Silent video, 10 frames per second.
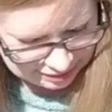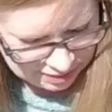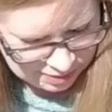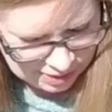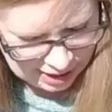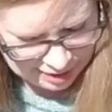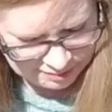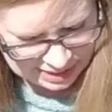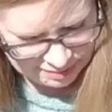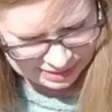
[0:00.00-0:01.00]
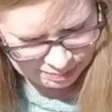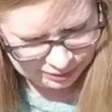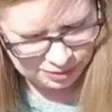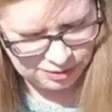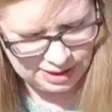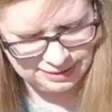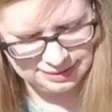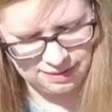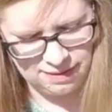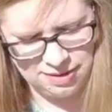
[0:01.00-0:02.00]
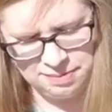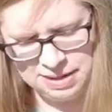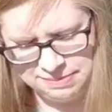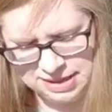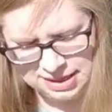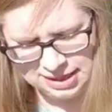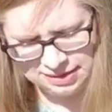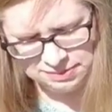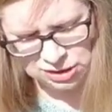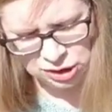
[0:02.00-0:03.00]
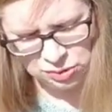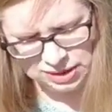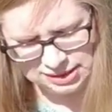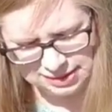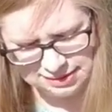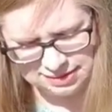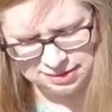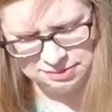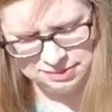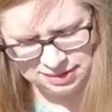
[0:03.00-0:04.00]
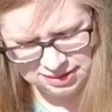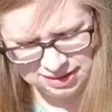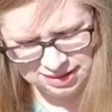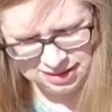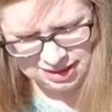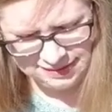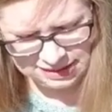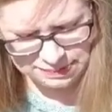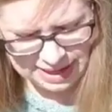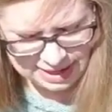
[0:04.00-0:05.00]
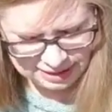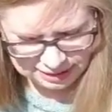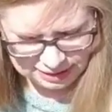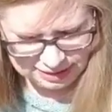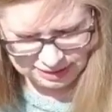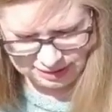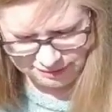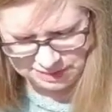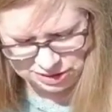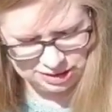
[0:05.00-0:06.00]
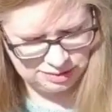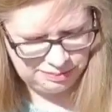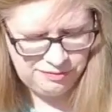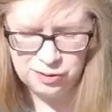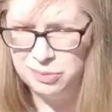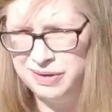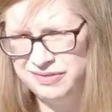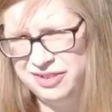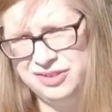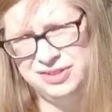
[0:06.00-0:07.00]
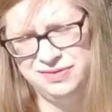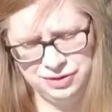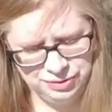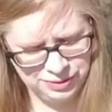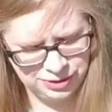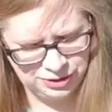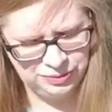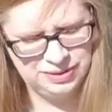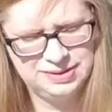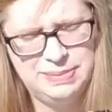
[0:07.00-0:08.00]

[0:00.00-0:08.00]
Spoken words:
so I've made a bit of progress on them. I'm knitting them two at a time. And this bag, I've mentioned it before, but for those of you who are new, this